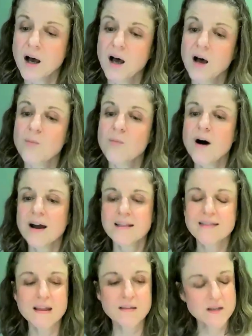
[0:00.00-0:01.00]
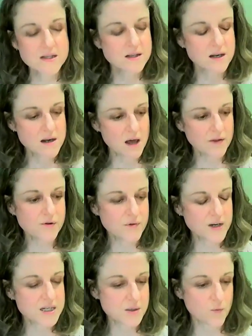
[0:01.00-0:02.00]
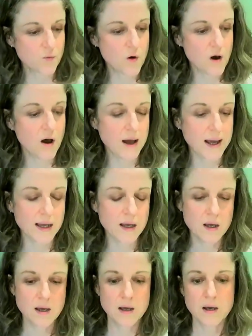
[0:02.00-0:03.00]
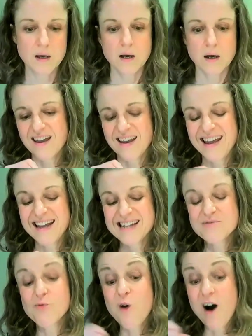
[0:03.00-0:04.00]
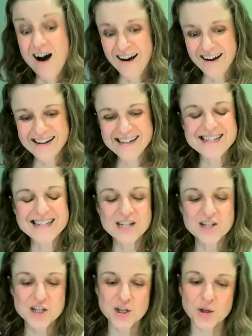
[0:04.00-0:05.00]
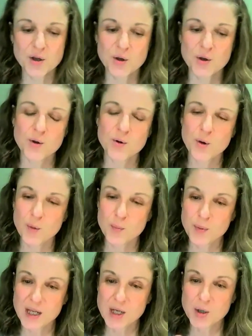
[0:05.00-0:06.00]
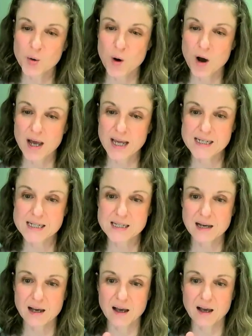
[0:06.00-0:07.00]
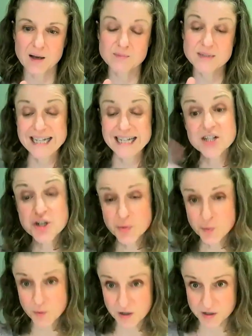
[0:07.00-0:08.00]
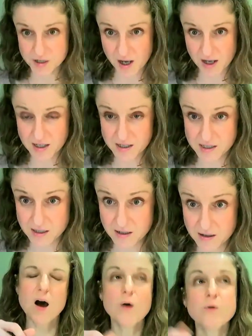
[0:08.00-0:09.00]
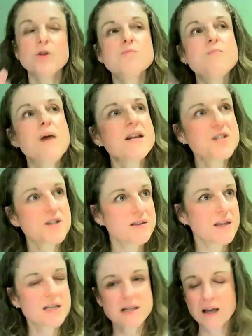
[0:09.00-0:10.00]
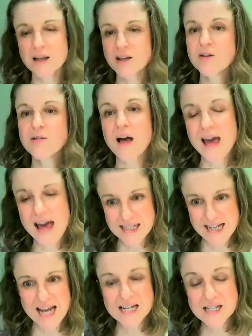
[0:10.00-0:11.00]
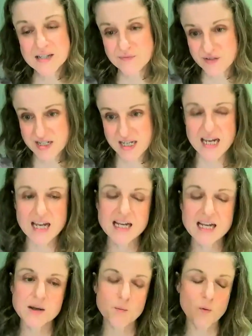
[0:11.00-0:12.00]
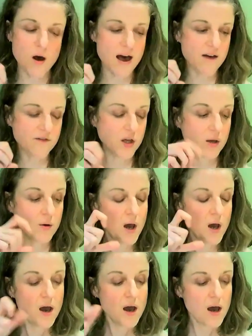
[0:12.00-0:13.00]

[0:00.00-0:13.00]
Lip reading: And I think this is another reason why it's wise to be quite diligent with your diet. Oh, you mentioned things like, like headaches and fatigue and what have you.